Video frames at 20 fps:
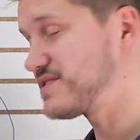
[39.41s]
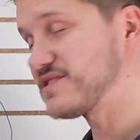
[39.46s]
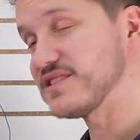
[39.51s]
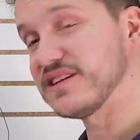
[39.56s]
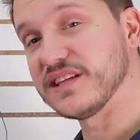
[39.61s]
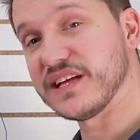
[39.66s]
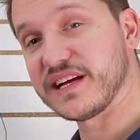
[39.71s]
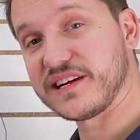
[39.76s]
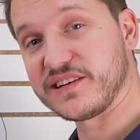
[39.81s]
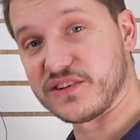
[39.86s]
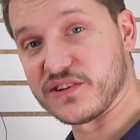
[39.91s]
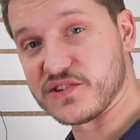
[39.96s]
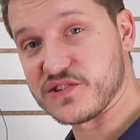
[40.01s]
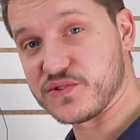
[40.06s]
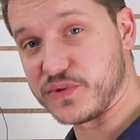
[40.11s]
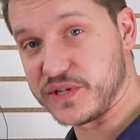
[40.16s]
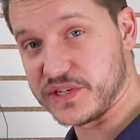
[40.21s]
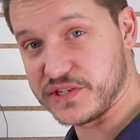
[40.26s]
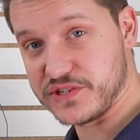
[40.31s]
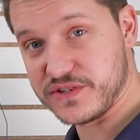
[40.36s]
selector
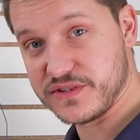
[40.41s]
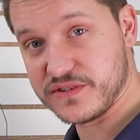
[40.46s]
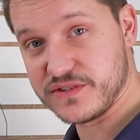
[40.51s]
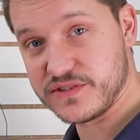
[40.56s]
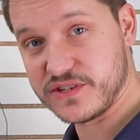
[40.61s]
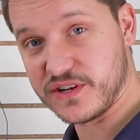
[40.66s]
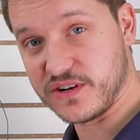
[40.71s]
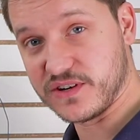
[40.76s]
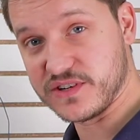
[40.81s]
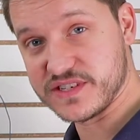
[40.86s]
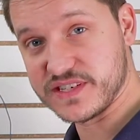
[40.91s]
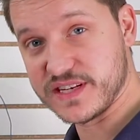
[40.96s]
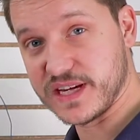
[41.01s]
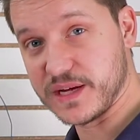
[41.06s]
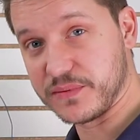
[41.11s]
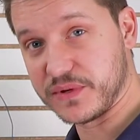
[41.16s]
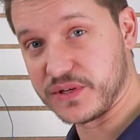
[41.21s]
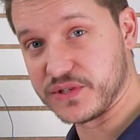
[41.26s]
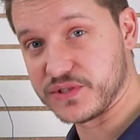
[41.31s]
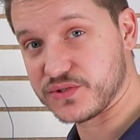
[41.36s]
switch
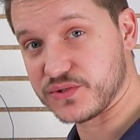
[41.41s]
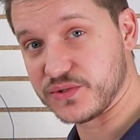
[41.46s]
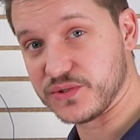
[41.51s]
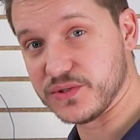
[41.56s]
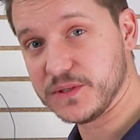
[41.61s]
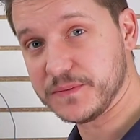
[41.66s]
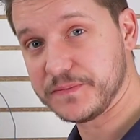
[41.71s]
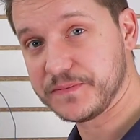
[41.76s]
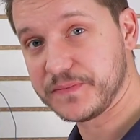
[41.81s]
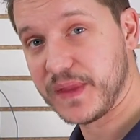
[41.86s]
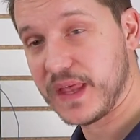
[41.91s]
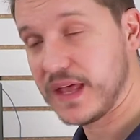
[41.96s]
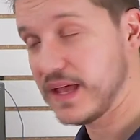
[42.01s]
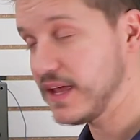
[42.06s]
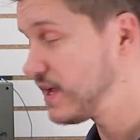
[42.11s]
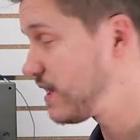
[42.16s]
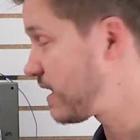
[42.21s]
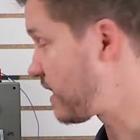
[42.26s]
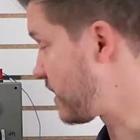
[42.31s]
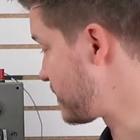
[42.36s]
start-stop control.
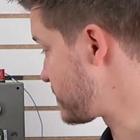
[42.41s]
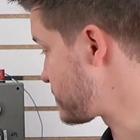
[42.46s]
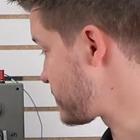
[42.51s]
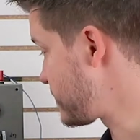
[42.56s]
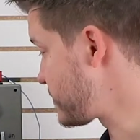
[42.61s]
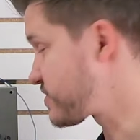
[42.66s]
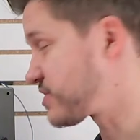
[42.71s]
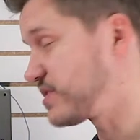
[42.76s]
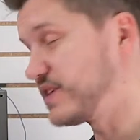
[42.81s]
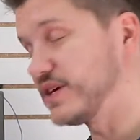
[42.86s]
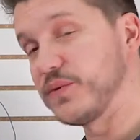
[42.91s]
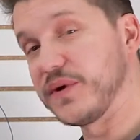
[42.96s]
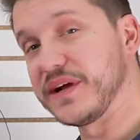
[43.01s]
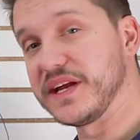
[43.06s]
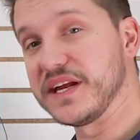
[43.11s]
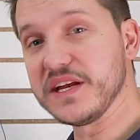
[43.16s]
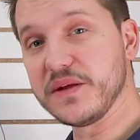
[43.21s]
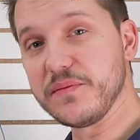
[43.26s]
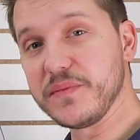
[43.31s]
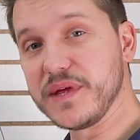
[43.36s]
And essentially, we
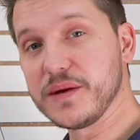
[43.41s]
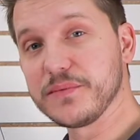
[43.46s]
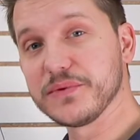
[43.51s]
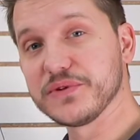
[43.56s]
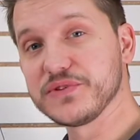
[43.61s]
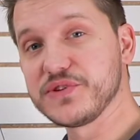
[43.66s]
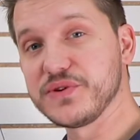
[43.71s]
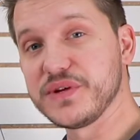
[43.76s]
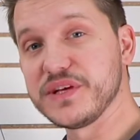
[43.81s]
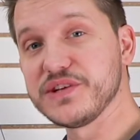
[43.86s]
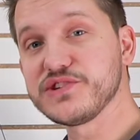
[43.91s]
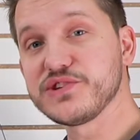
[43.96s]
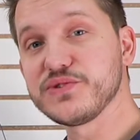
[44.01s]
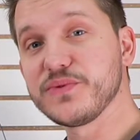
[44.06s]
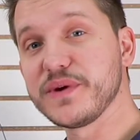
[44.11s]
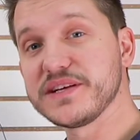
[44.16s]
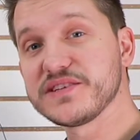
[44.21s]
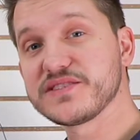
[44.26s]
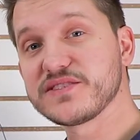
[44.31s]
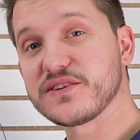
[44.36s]
need to be able to issue
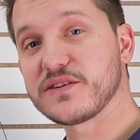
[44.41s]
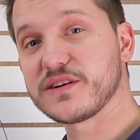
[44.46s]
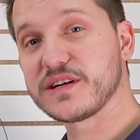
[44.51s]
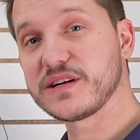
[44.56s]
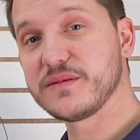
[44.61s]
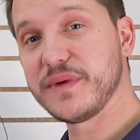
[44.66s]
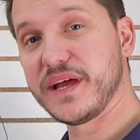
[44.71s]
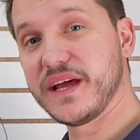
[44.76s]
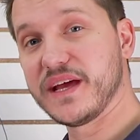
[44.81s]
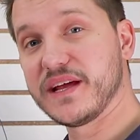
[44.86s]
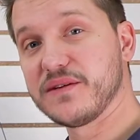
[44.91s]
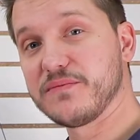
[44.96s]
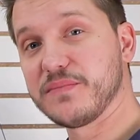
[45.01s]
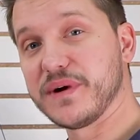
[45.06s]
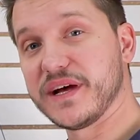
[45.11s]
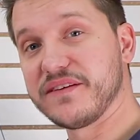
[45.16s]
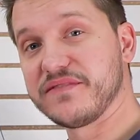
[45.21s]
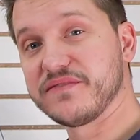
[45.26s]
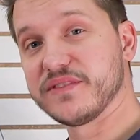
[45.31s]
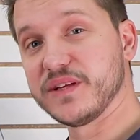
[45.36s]
a start command
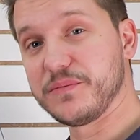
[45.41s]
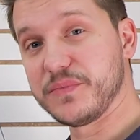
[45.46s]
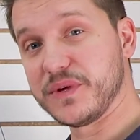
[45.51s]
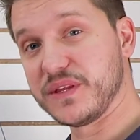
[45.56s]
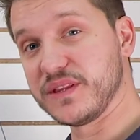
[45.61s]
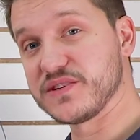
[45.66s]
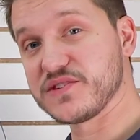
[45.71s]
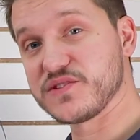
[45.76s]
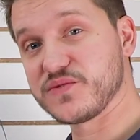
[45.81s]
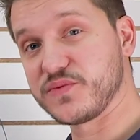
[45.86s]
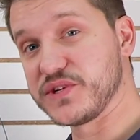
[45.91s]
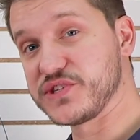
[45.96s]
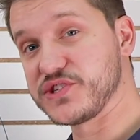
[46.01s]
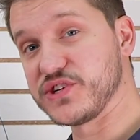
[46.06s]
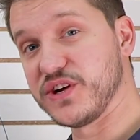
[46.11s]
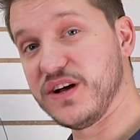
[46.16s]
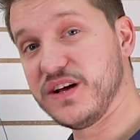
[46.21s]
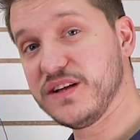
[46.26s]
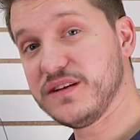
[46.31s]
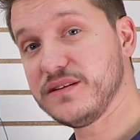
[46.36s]
by flipping this switch
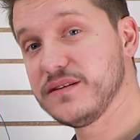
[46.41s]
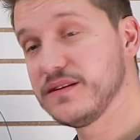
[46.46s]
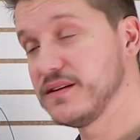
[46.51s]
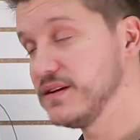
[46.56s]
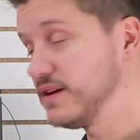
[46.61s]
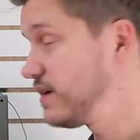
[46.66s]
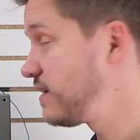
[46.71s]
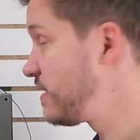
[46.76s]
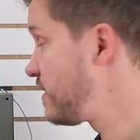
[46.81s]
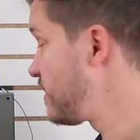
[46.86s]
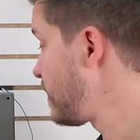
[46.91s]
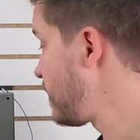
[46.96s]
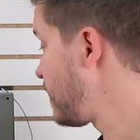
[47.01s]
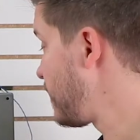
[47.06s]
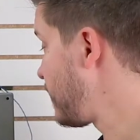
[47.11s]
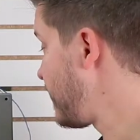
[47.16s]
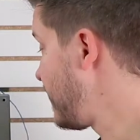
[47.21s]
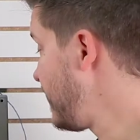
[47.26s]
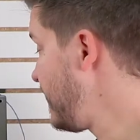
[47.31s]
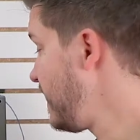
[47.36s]
on,
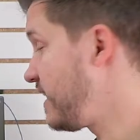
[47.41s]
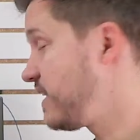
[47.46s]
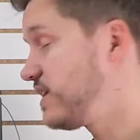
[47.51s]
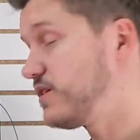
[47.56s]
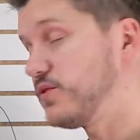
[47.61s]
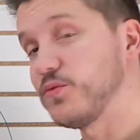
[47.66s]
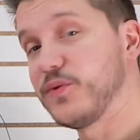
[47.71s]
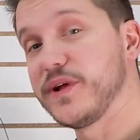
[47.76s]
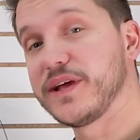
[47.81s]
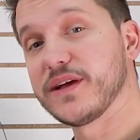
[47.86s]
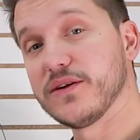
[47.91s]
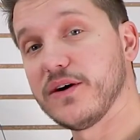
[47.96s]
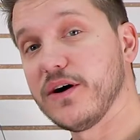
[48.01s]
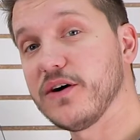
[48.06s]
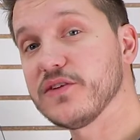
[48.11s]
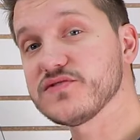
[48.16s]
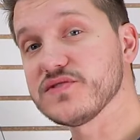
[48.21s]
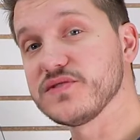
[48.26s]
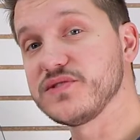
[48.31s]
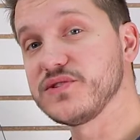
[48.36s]
and we can
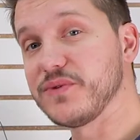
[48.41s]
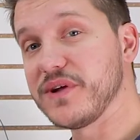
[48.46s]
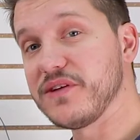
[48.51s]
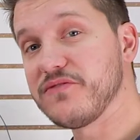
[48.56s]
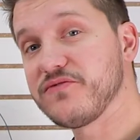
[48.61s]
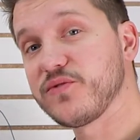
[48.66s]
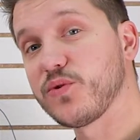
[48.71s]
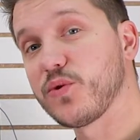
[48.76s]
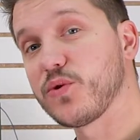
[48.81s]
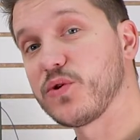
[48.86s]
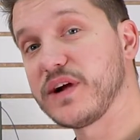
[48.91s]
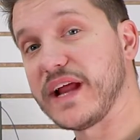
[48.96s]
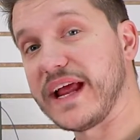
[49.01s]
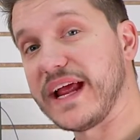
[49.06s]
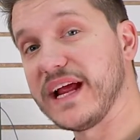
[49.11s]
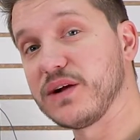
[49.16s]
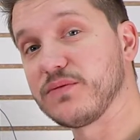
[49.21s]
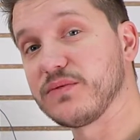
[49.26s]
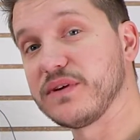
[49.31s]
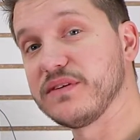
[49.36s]
also do a forward
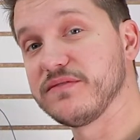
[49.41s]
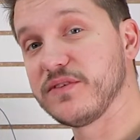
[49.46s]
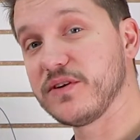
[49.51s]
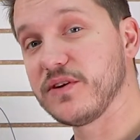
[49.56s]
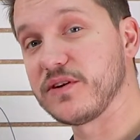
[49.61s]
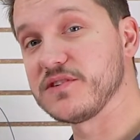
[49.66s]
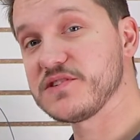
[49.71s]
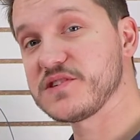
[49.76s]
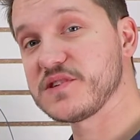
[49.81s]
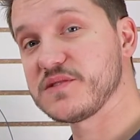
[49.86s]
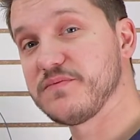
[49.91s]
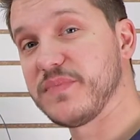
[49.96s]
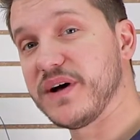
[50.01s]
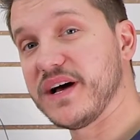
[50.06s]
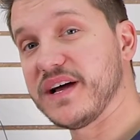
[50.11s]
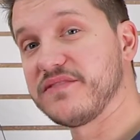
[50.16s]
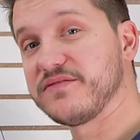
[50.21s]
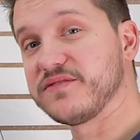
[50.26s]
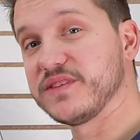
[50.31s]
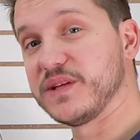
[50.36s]
and reverse
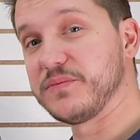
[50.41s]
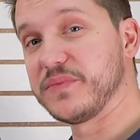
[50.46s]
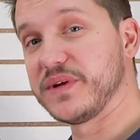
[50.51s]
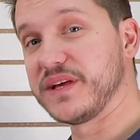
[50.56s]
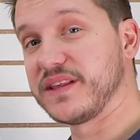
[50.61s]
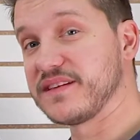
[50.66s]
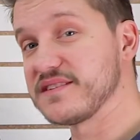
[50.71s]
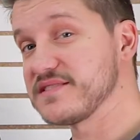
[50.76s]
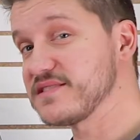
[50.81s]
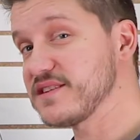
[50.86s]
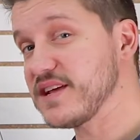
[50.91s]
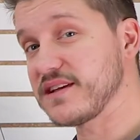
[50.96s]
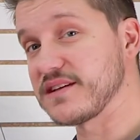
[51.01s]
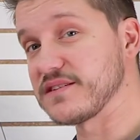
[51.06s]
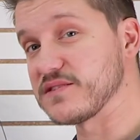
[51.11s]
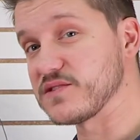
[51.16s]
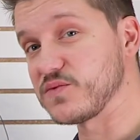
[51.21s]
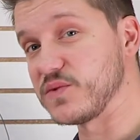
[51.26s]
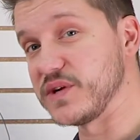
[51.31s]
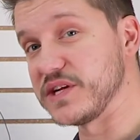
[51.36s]
by flipping the
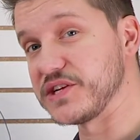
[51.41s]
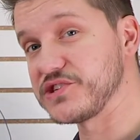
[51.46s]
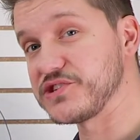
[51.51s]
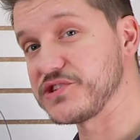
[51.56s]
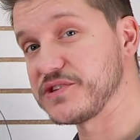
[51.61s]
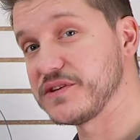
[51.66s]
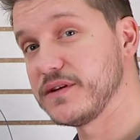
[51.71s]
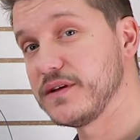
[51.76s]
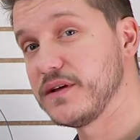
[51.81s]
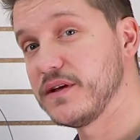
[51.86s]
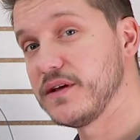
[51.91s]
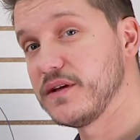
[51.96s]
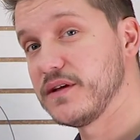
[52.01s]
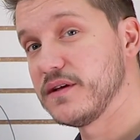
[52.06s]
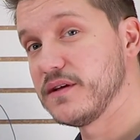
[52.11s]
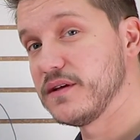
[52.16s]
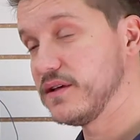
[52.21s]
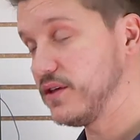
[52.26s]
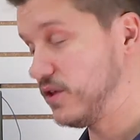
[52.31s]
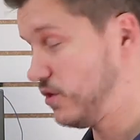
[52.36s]
second switch.
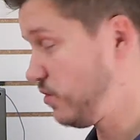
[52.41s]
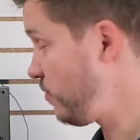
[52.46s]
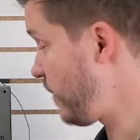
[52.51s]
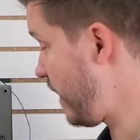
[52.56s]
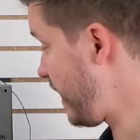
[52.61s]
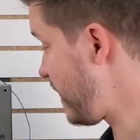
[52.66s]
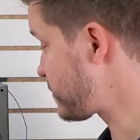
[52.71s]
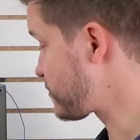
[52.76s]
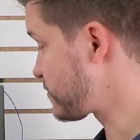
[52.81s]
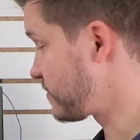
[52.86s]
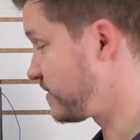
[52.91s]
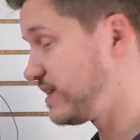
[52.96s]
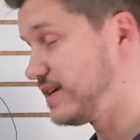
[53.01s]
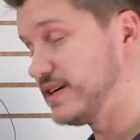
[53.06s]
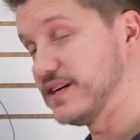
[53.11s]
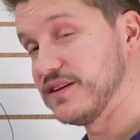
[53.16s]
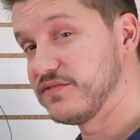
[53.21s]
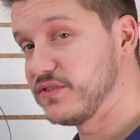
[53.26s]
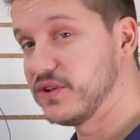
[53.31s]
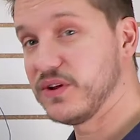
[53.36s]
You
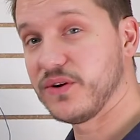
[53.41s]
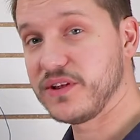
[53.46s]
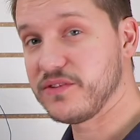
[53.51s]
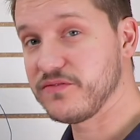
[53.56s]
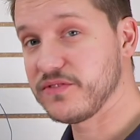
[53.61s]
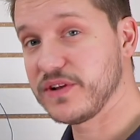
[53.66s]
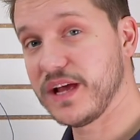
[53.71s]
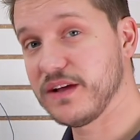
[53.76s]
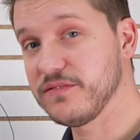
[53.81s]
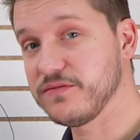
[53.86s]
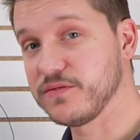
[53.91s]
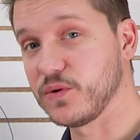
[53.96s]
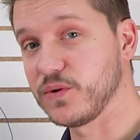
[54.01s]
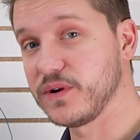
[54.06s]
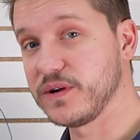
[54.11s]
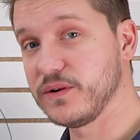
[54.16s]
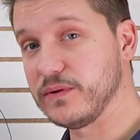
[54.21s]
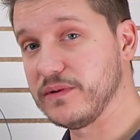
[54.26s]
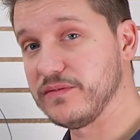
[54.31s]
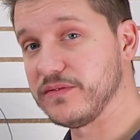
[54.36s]
actually, if you don't even have
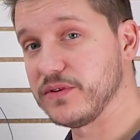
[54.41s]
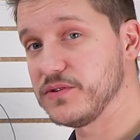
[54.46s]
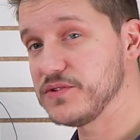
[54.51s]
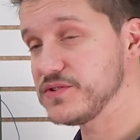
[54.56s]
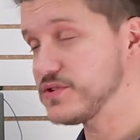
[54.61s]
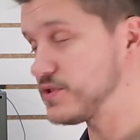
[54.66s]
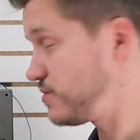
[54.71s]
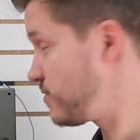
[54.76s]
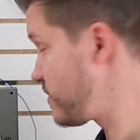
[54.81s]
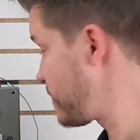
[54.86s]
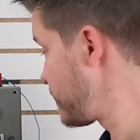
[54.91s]
forward and reverse, you